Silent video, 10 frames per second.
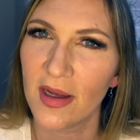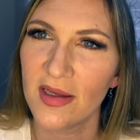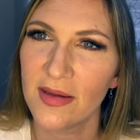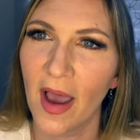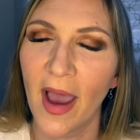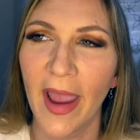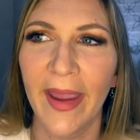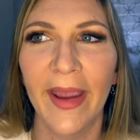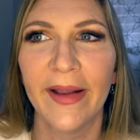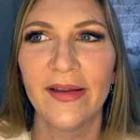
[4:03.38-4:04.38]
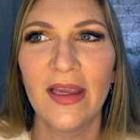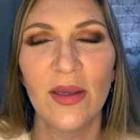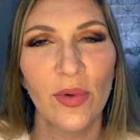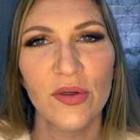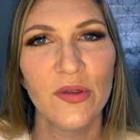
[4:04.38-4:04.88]
his eye, and he
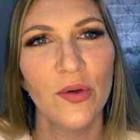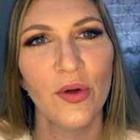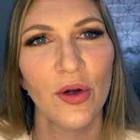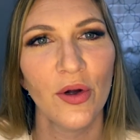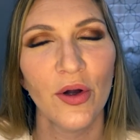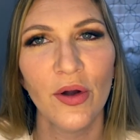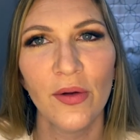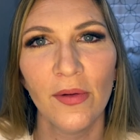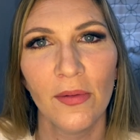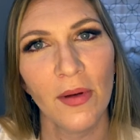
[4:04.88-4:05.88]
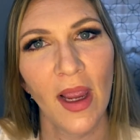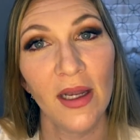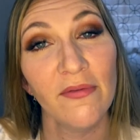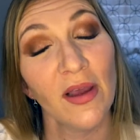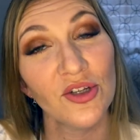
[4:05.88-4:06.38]
pursued her and
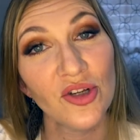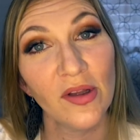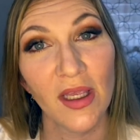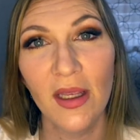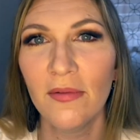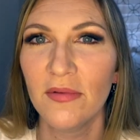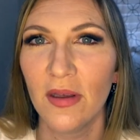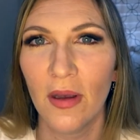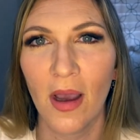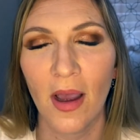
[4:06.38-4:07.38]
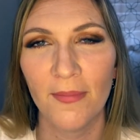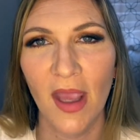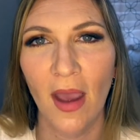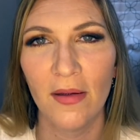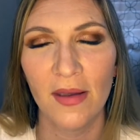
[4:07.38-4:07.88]
eventually
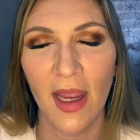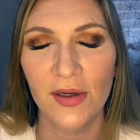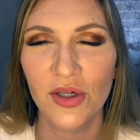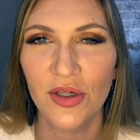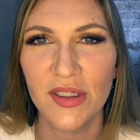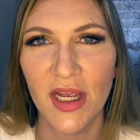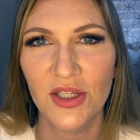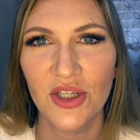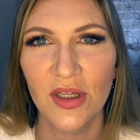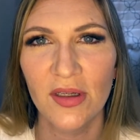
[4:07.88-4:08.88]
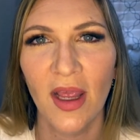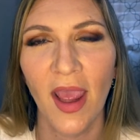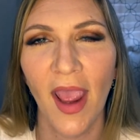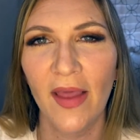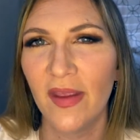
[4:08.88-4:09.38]
gained her attention,
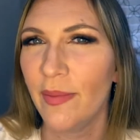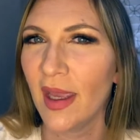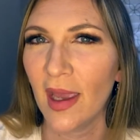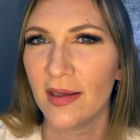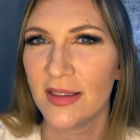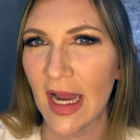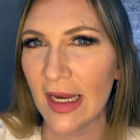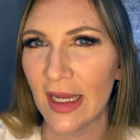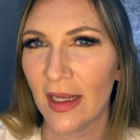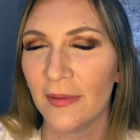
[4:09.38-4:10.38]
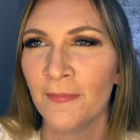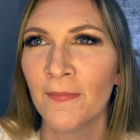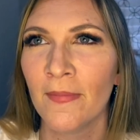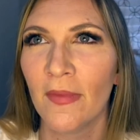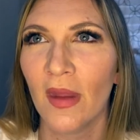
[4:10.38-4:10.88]
and they began dating.
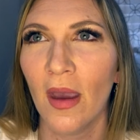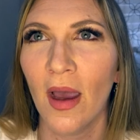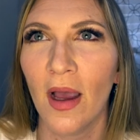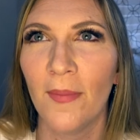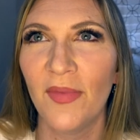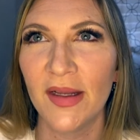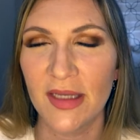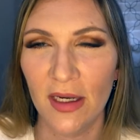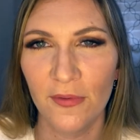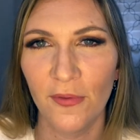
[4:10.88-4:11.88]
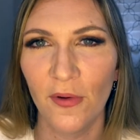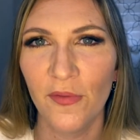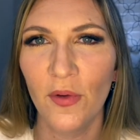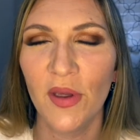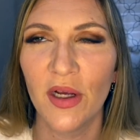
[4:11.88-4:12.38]
They dated for a
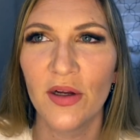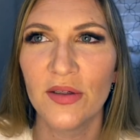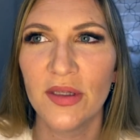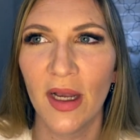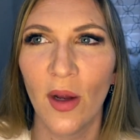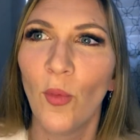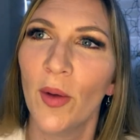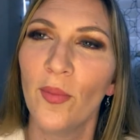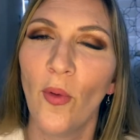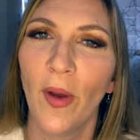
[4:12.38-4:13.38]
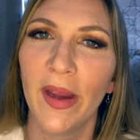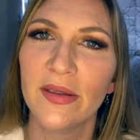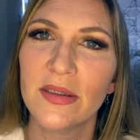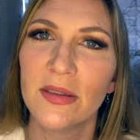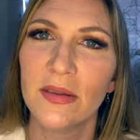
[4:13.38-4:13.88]
few years, and at one
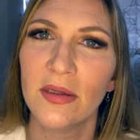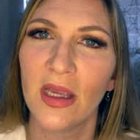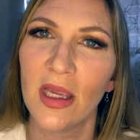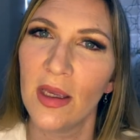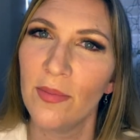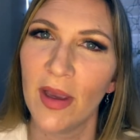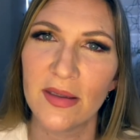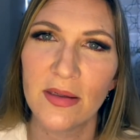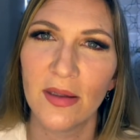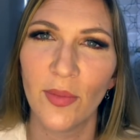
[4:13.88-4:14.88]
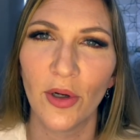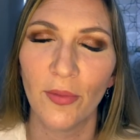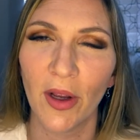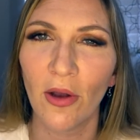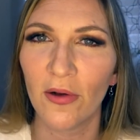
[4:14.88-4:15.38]
point he basically put a
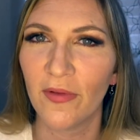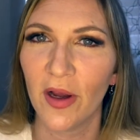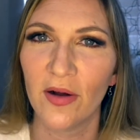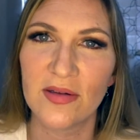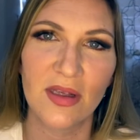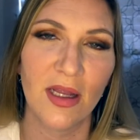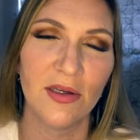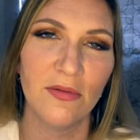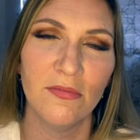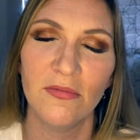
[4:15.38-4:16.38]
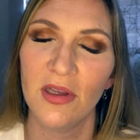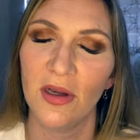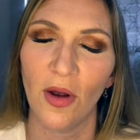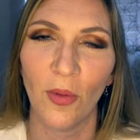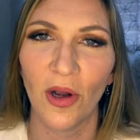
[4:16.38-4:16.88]
ring on her finger and said,
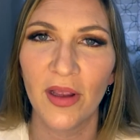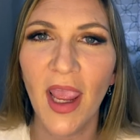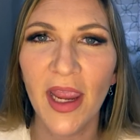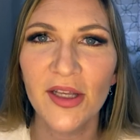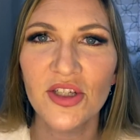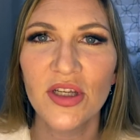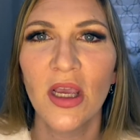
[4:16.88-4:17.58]
we're engaged,